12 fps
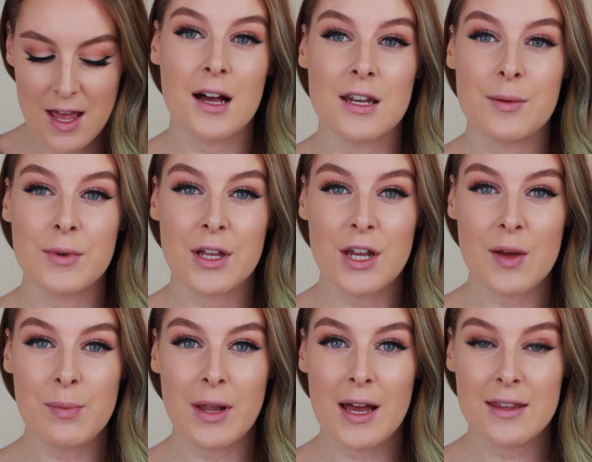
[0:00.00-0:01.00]
And I'm going to
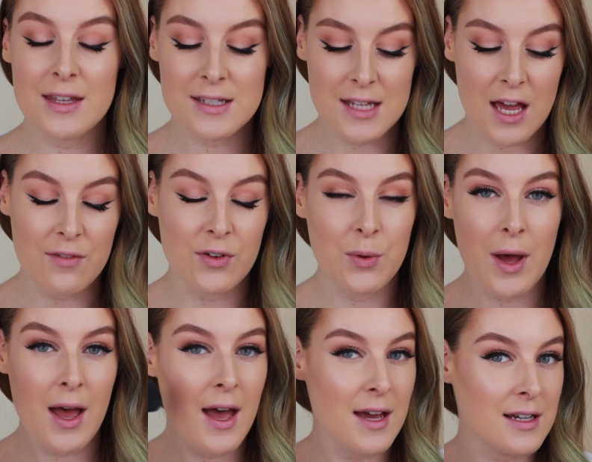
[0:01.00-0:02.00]
apply this
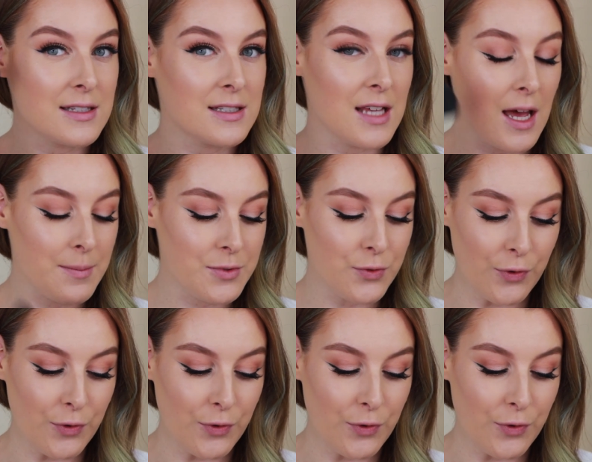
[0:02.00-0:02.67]
everywhere except